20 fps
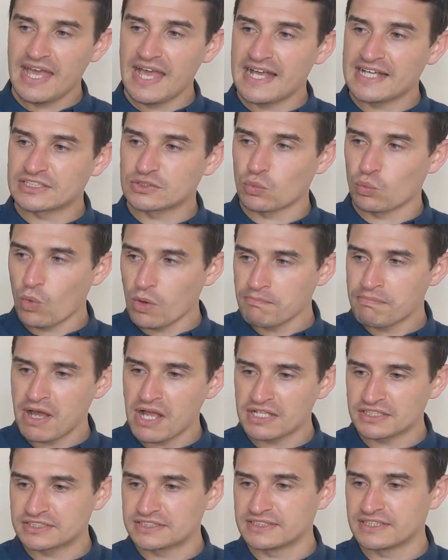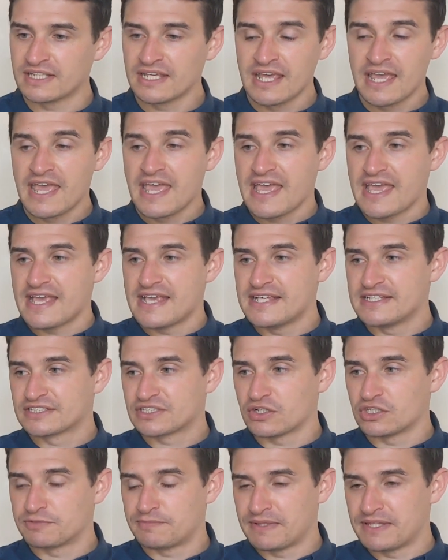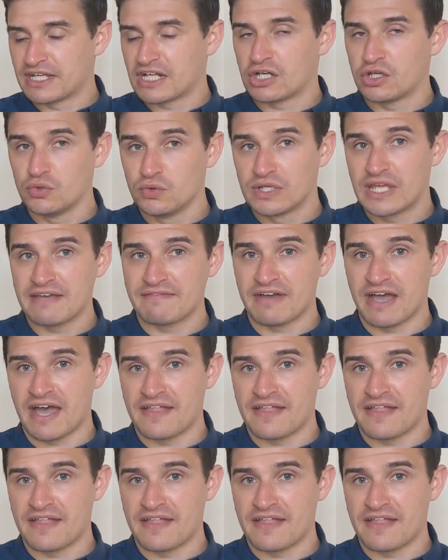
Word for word: as one person is going to be the clue giver,